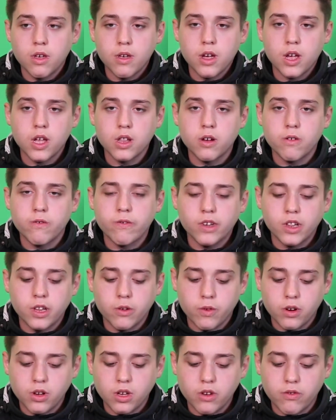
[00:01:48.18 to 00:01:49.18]
you don't really
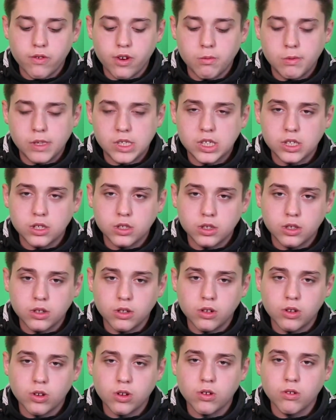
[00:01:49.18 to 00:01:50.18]
want your images to
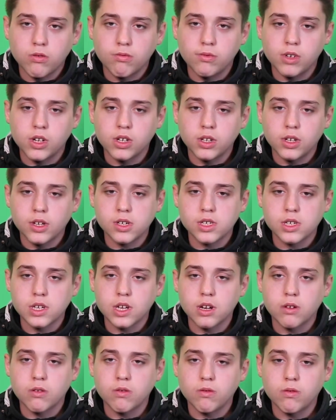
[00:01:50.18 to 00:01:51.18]
look
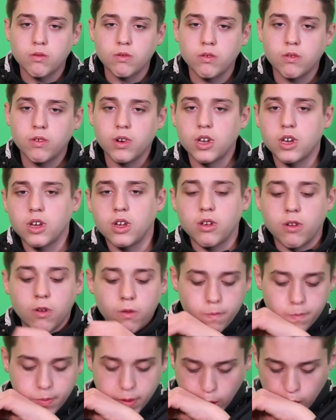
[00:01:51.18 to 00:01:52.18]
unrealistic when you're
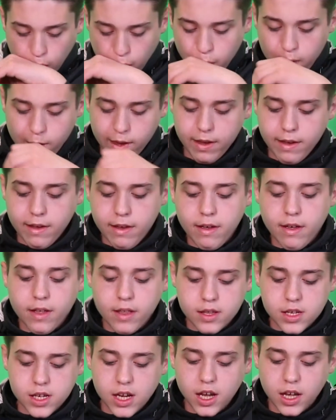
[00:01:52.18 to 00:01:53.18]

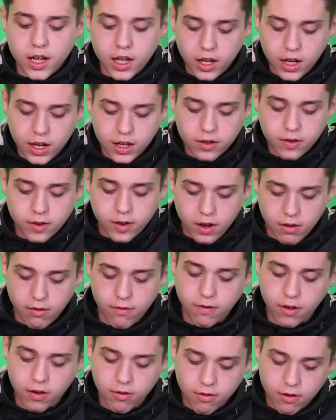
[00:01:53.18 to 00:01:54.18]
taking landscape
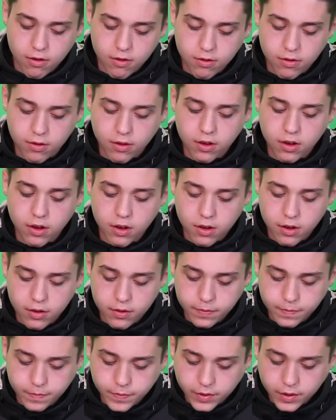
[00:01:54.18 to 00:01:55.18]
photos.
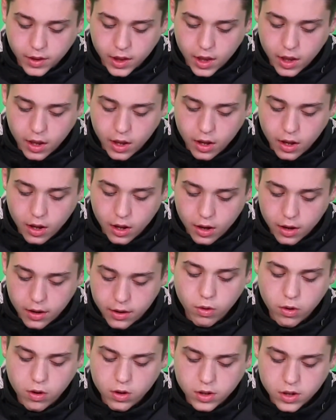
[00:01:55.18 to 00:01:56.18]

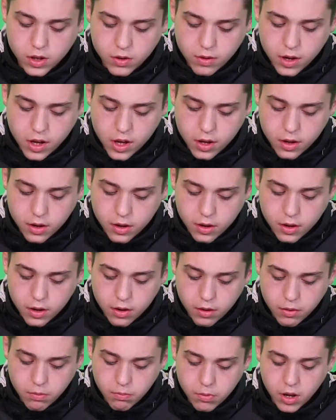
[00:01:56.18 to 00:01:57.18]
You also need
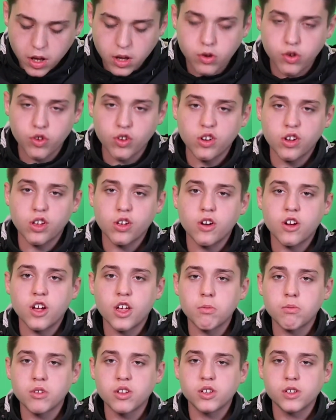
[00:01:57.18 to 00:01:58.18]
to make sure your
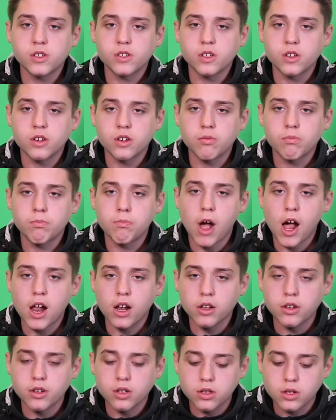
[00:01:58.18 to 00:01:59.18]
images are
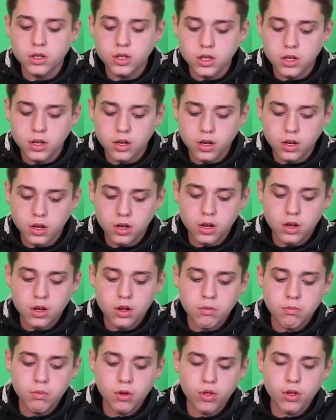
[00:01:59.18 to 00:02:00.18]
balanced.
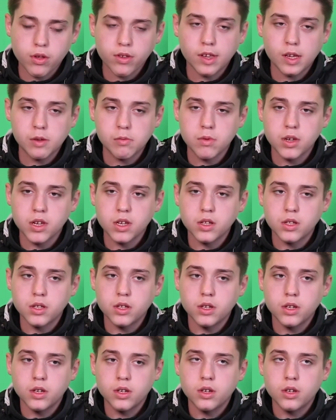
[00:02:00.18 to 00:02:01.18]
By this I mean